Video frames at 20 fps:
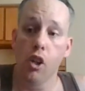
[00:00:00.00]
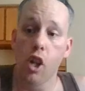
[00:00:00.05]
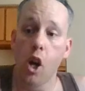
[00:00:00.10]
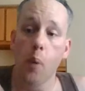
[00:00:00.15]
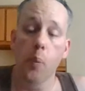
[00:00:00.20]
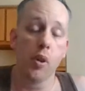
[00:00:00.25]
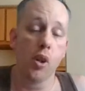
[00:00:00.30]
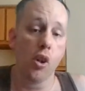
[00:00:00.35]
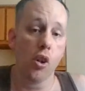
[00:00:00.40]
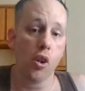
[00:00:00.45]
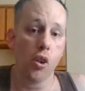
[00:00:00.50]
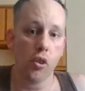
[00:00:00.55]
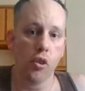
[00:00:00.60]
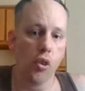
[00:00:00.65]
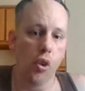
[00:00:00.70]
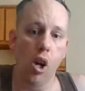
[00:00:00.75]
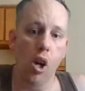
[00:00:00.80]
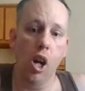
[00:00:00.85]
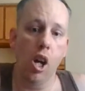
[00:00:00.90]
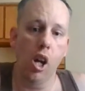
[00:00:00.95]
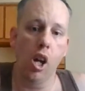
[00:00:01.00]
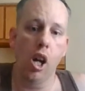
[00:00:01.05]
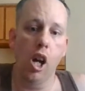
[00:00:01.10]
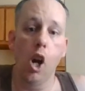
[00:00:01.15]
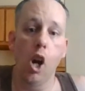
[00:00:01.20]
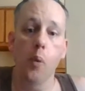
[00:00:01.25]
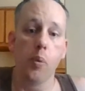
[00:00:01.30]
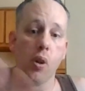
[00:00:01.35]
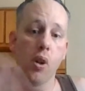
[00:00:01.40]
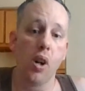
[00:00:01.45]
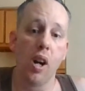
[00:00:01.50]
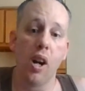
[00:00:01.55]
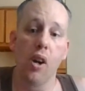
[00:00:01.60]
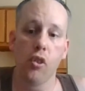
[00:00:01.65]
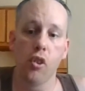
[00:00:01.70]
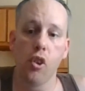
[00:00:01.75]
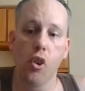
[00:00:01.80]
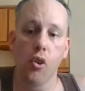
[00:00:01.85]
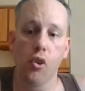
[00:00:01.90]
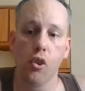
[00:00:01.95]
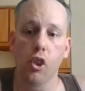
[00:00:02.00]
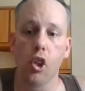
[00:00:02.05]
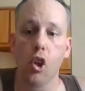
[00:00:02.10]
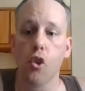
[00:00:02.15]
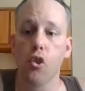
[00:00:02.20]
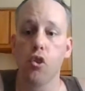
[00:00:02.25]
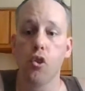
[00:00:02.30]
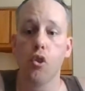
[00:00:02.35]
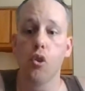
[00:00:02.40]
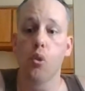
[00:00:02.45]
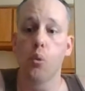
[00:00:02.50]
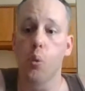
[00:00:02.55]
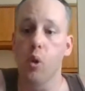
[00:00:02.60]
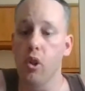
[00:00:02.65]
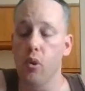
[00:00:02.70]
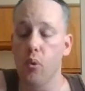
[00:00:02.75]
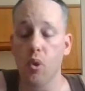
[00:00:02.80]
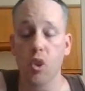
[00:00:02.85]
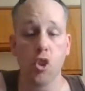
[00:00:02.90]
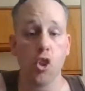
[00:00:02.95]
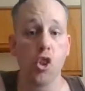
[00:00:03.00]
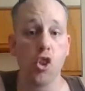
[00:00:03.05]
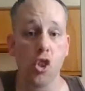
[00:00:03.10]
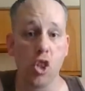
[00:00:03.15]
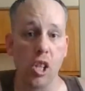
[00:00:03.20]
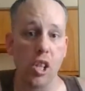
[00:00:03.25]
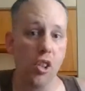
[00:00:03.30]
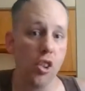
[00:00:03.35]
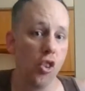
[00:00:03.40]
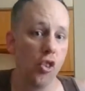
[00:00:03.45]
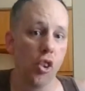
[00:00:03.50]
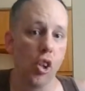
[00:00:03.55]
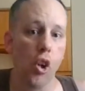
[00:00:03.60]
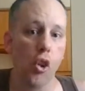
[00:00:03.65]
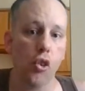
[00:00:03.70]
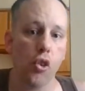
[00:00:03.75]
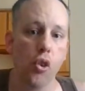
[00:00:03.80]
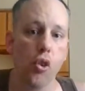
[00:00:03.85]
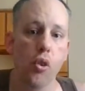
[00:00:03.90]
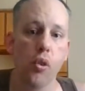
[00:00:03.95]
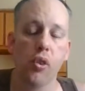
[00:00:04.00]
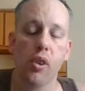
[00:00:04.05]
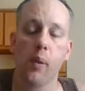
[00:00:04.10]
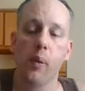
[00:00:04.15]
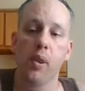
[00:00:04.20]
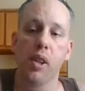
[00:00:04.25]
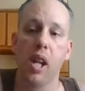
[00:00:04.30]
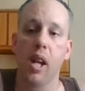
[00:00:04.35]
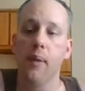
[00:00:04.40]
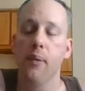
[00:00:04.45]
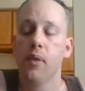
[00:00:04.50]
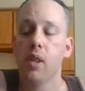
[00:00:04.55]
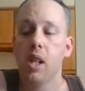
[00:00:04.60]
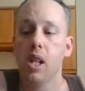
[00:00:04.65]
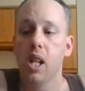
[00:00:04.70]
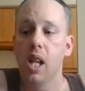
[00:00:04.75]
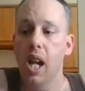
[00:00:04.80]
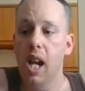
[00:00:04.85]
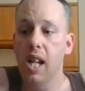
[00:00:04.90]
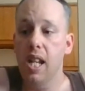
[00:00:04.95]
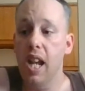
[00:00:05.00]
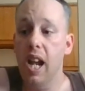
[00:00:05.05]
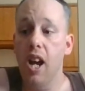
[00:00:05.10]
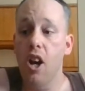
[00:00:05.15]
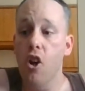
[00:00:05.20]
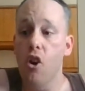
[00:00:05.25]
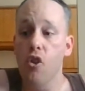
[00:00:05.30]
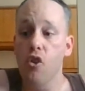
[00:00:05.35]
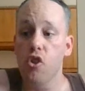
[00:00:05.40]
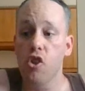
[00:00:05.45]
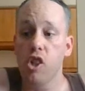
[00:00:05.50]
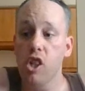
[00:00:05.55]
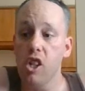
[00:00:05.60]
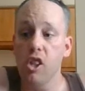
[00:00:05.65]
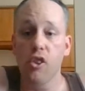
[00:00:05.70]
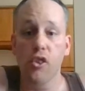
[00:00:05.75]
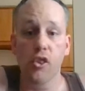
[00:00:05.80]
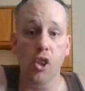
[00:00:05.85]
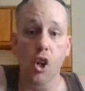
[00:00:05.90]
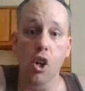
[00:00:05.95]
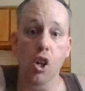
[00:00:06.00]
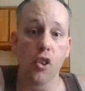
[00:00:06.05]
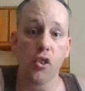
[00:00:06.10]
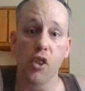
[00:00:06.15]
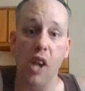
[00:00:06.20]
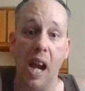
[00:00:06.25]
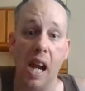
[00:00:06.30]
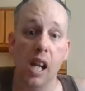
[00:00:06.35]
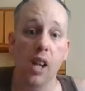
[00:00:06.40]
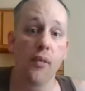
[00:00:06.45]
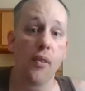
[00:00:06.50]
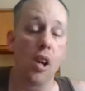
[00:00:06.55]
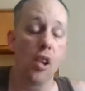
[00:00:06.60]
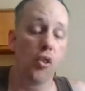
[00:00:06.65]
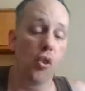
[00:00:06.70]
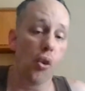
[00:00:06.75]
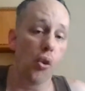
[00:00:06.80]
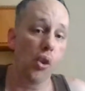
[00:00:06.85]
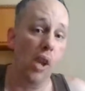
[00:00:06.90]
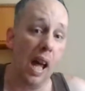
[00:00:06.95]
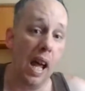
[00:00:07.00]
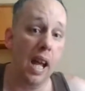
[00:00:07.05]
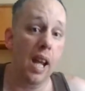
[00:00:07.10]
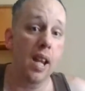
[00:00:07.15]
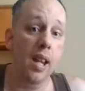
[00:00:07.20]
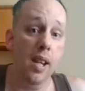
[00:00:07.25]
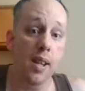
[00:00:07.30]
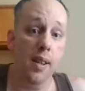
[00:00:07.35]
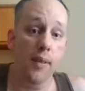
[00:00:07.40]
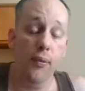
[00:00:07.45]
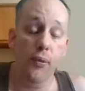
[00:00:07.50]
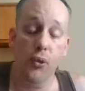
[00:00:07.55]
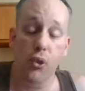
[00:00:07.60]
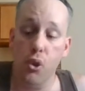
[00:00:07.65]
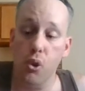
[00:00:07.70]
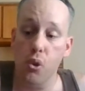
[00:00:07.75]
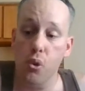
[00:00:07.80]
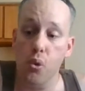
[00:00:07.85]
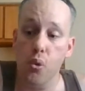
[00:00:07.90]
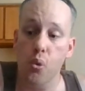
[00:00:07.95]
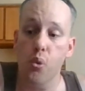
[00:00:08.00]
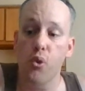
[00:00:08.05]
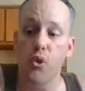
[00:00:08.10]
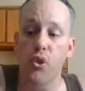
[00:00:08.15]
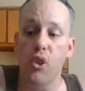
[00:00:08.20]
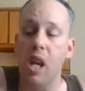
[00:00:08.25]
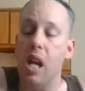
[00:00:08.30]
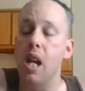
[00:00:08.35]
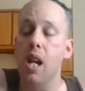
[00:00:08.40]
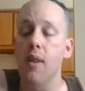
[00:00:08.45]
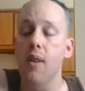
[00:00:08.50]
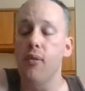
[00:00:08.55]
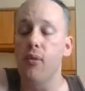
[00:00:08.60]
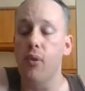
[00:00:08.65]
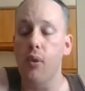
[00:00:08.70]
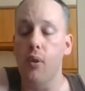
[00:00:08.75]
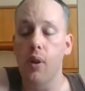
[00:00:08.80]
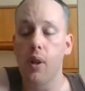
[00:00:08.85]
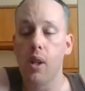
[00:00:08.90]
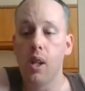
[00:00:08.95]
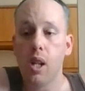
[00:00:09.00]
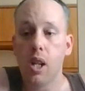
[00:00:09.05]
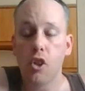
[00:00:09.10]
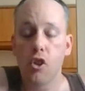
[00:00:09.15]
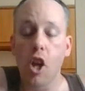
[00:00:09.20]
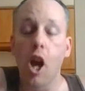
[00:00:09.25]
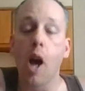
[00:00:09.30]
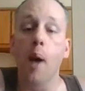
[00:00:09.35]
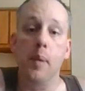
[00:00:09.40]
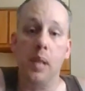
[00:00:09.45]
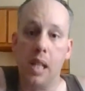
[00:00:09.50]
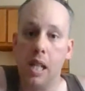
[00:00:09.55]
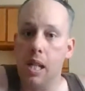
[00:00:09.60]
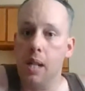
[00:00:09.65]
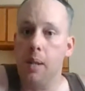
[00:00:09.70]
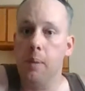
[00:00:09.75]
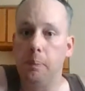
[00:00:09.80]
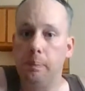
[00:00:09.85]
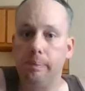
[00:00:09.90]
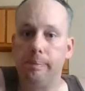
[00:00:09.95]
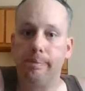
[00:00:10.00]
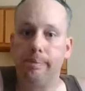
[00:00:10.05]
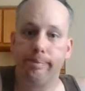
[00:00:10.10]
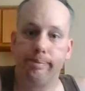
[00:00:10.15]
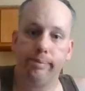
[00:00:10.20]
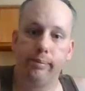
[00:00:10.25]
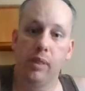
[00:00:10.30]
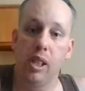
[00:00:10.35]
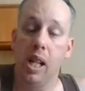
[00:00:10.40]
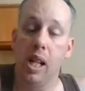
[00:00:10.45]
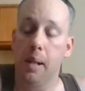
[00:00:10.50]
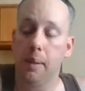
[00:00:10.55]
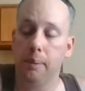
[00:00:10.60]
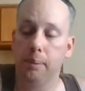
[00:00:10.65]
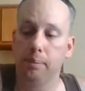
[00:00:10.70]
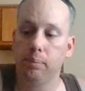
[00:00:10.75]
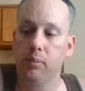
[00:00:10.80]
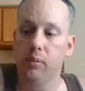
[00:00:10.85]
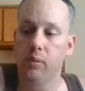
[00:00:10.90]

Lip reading: helping her, helping her out, to go through what she needs to go through and stuff like that. And now she's gonna sacrifice her life to save Tamaki. Yeah.